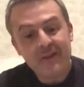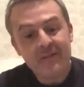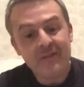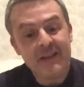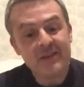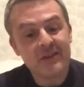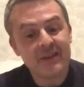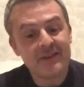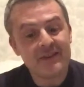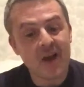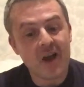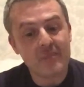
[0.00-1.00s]

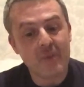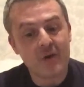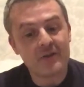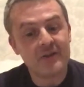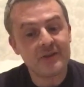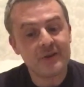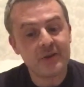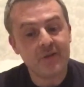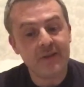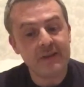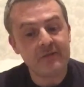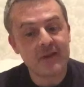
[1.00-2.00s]
Featureless dark boxes
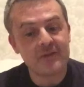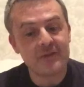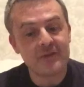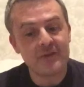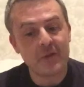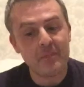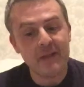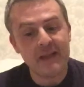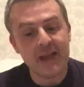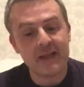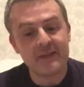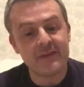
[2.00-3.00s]
shuffling around on stumpy
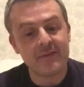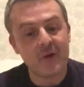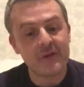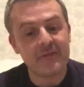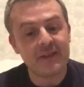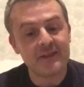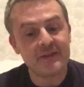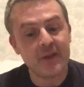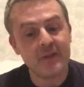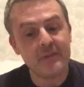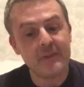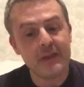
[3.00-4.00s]
legs devoid of
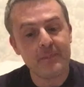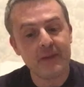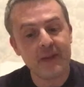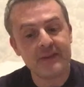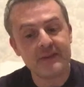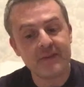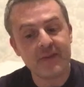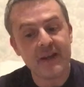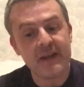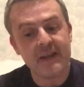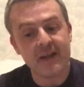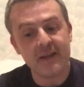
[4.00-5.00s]
external manipulators of
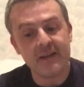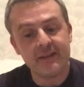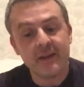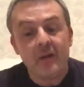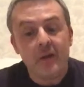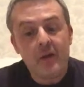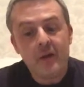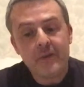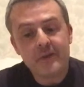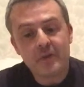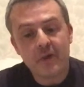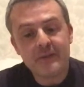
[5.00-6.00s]
any kind
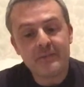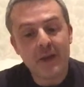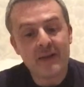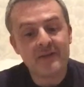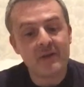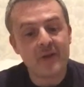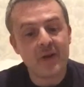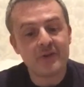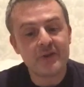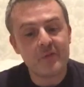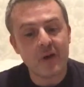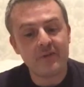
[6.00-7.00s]
the droids battled
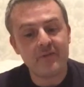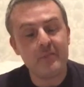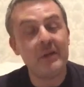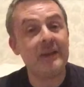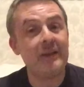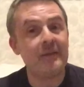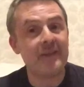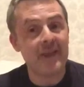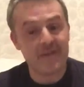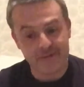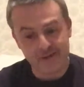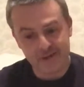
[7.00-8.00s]
those who aren't familiar with
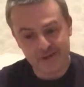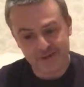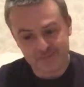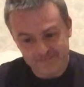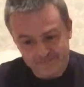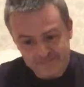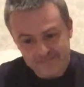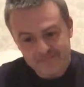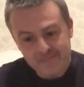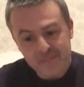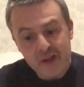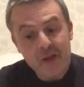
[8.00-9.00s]
their function.
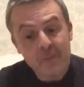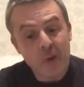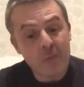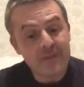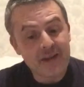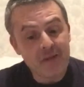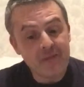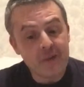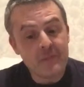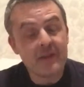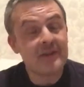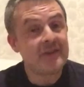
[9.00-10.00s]
But without
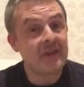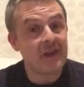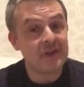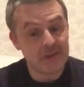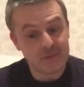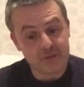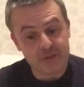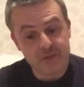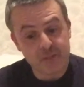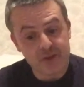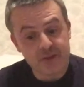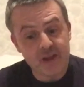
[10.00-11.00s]
them, starships would
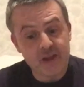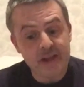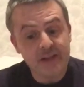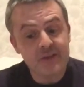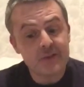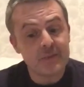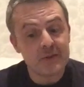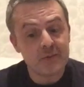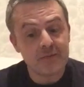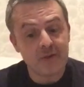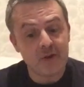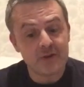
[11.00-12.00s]
sputter, instruments
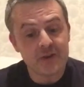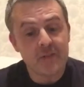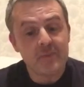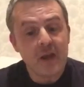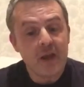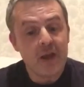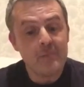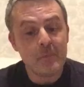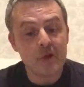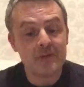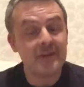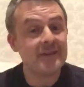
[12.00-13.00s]
would falter, and
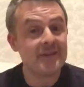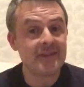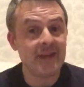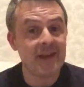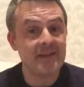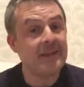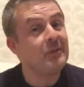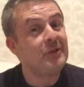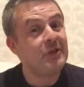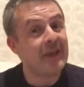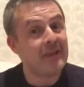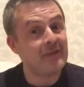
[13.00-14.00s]
modern society would
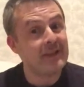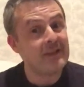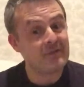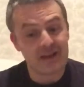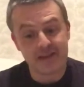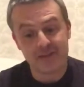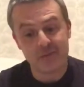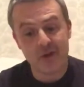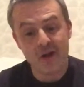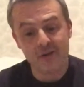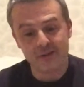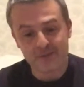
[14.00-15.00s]
generally grind to a
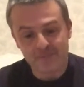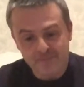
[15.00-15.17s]
halt.